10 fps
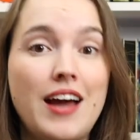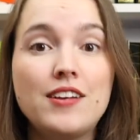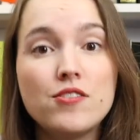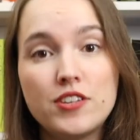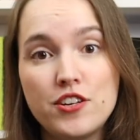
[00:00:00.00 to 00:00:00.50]
And
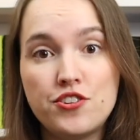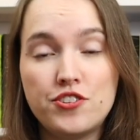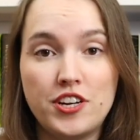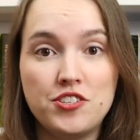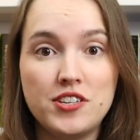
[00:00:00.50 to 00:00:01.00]
those are the two
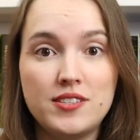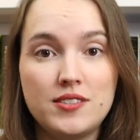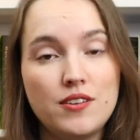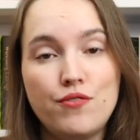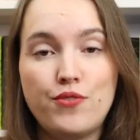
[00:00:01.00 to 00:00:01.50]

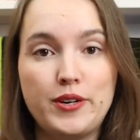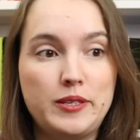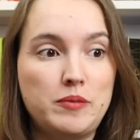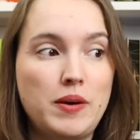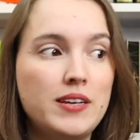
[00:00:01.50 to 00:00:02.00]
changes for
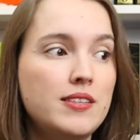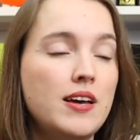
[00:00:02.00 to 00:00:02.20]
this month.